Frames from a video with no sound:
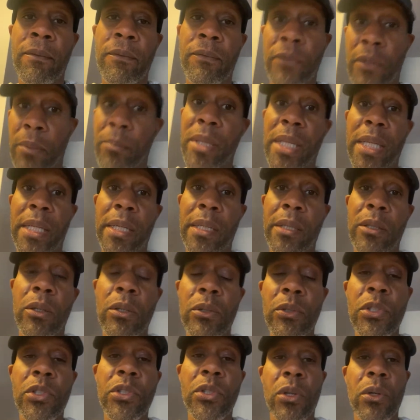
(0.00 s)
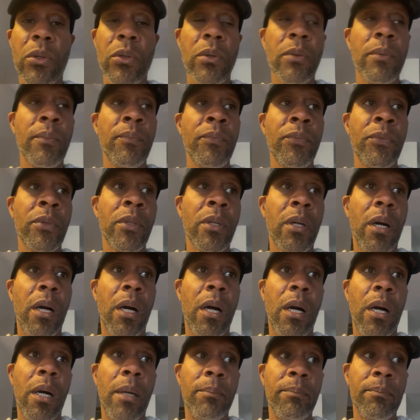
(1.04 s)
from eating also.
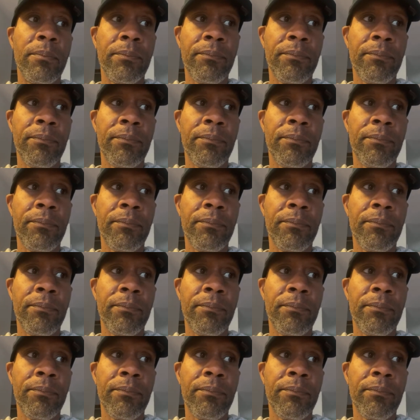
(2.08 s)
Um,